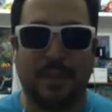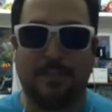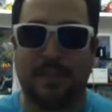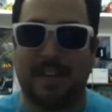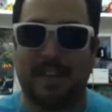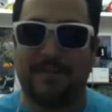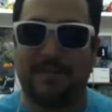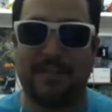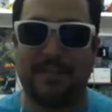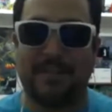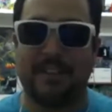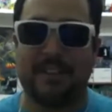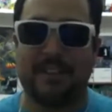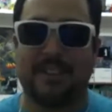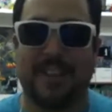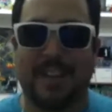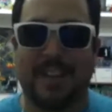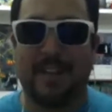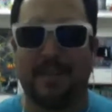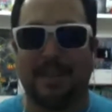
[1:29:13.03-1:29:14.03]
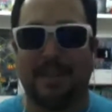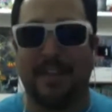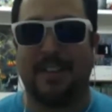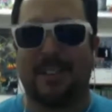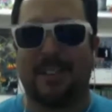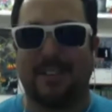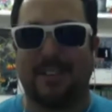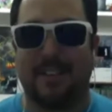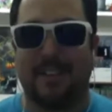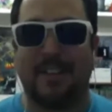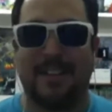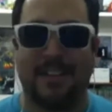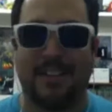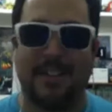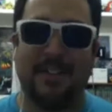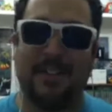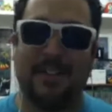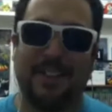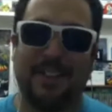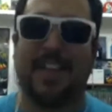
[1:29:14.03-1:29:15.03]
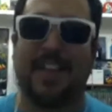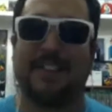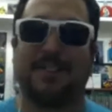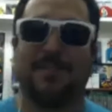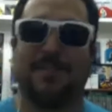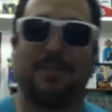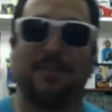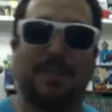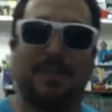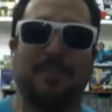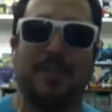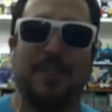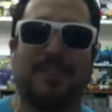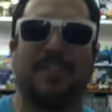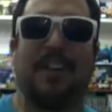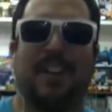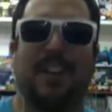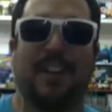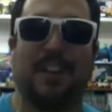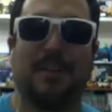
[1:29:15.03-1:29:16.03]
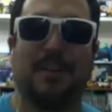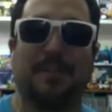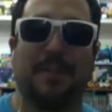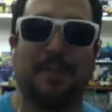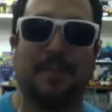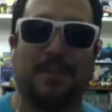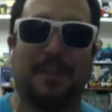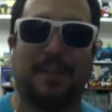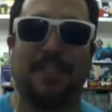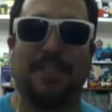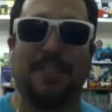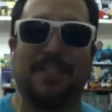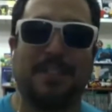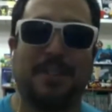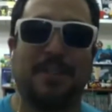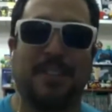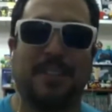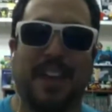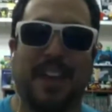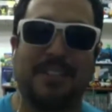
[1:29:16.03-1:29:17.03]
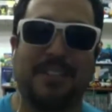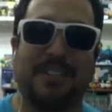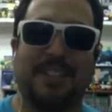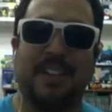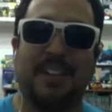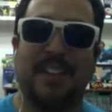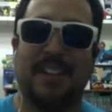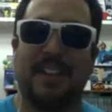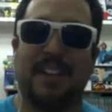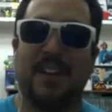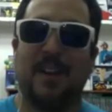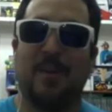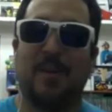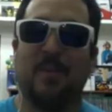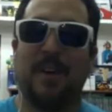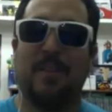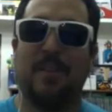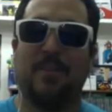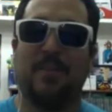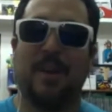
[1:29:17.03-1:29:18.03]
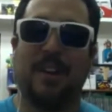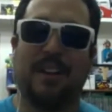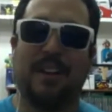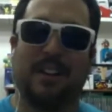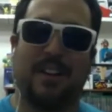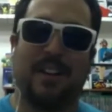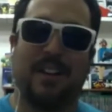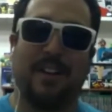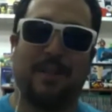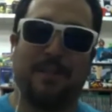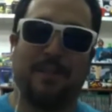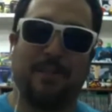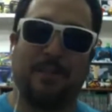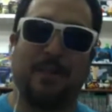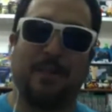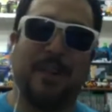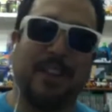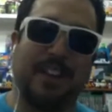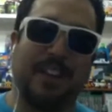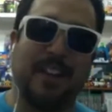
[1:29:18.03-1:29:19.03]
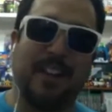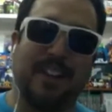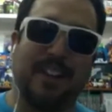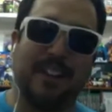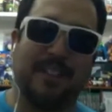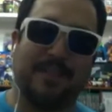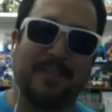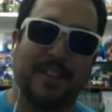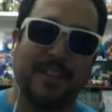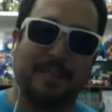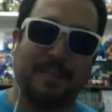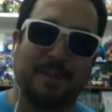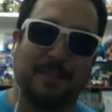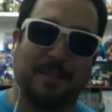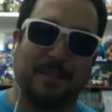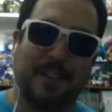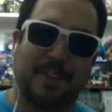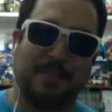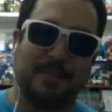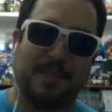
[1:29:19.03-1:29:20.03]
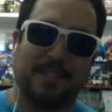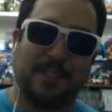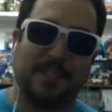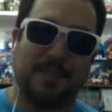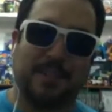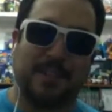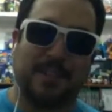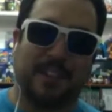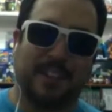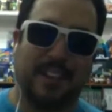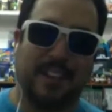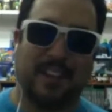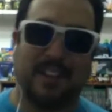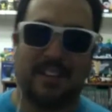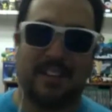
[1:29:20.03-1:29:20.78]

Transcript: just yes, when we're talking to people on the show, yes. When we are putting it in the Facebook page, we can just put the link.